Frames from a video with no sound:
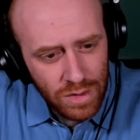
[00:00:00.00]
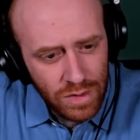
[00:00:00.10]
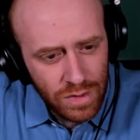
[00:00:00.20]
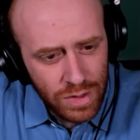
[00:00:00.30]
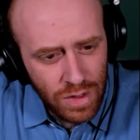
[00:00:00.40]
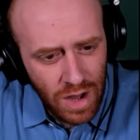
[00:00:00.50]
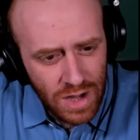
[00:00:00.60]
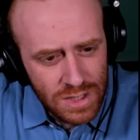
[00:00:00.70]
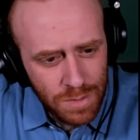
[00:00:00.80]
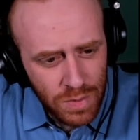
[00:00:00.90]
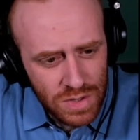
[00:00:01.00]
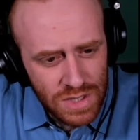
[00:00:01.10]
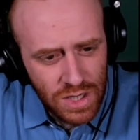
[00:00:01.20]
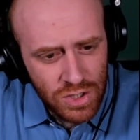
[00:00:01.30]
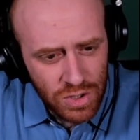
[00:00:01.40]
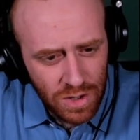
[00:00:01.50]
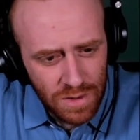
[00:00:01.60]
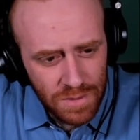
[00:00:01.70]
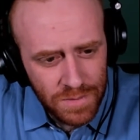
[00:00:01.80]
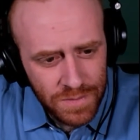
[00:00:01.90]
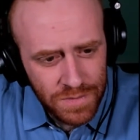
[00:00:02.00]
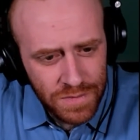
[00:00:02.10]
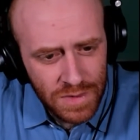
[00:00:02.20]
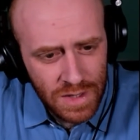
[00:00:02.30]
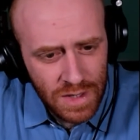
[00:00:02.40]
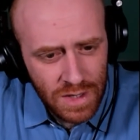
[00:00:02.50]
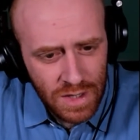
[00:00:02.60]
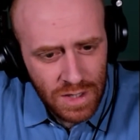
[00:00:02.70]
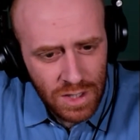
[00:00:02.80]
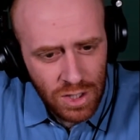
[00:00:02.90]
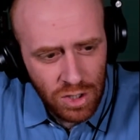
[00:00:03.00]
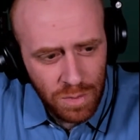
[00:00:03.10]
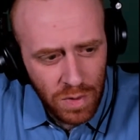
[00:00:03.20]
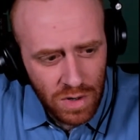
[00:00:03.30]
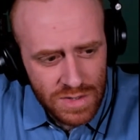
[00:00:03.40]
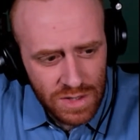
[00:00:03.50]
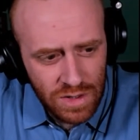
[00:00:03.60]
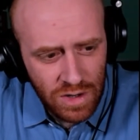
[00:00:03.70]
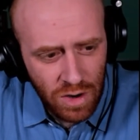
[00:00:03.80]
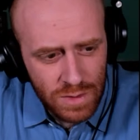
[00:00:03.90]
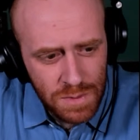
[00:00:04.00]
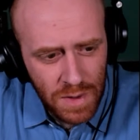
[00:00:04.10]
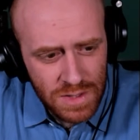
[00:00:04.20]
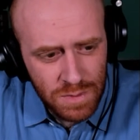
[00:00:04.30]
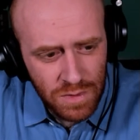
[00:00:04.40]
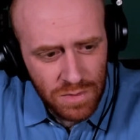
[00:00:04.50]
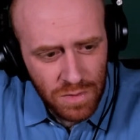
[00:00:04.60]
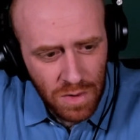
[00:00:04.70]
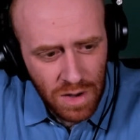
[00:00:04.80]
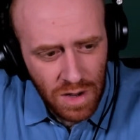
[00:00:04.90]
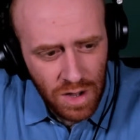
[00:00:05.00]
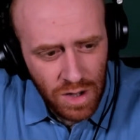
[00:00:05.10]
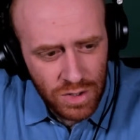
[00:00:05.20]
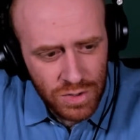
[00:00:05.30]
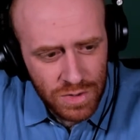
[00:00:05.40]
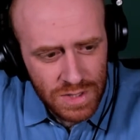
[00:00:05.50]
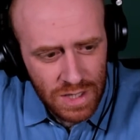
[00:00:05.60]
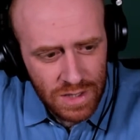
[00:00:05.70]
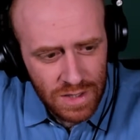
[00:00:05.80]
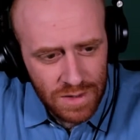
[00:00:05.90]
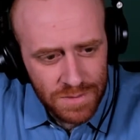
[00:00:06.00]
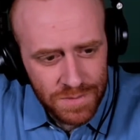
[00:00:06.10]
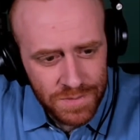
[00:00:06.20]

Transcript: thought procedure you personally are responsible for undertaking.